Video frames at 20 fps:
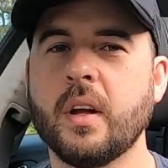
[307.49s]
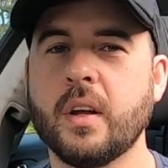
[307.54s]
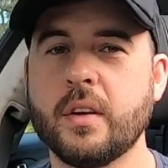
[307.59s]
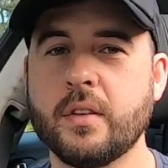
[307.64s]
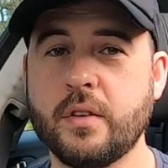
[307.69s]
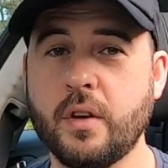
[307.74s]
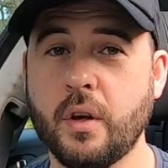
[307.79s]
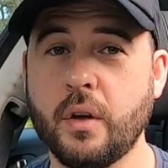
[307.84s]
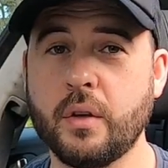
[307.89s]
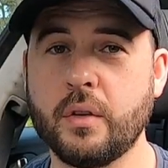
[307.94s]

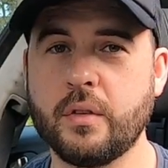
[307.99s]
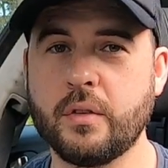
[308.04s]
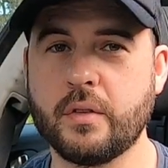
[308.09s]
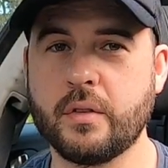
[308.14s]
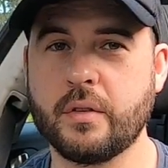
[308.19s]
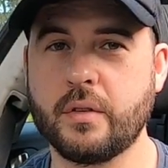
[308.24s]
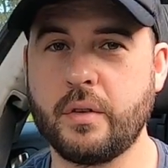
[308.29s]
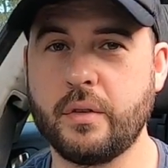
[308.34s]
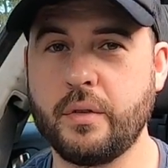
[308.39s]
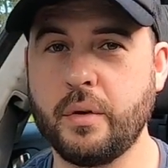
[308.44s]
So
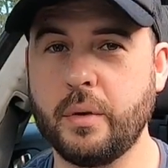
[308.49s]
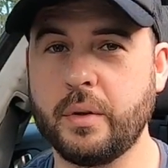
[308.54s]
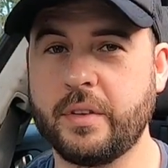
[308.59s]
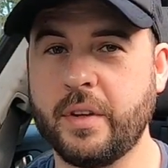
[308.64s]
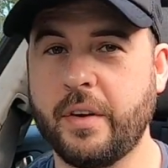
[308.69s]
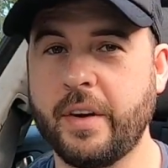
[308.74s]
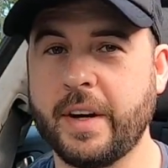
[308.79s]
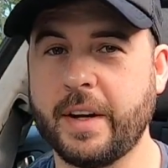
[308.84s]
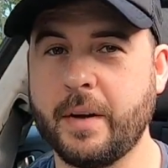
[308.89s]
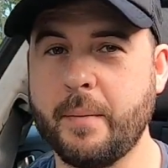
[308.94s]
to do a
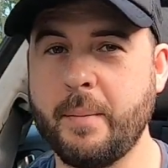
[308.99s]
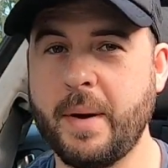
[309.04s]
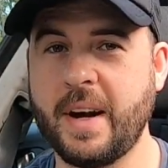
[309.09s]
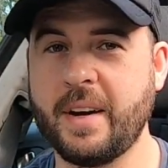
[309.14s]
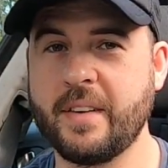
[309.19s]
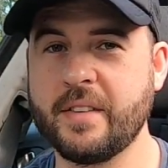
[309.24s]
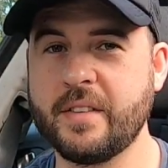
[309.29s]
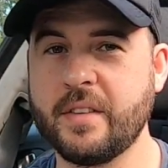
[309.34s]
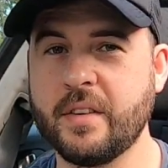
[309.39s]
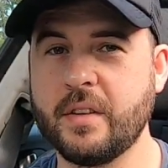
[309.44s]
direct
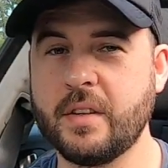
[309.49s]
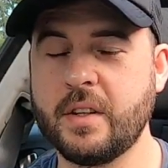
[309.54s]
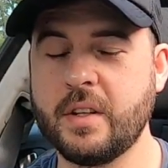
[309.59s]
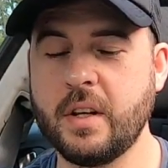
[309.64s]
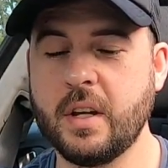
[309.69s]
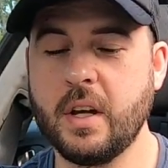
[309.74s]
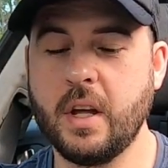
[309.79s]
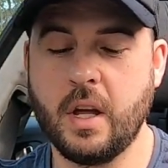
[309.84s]
comparison,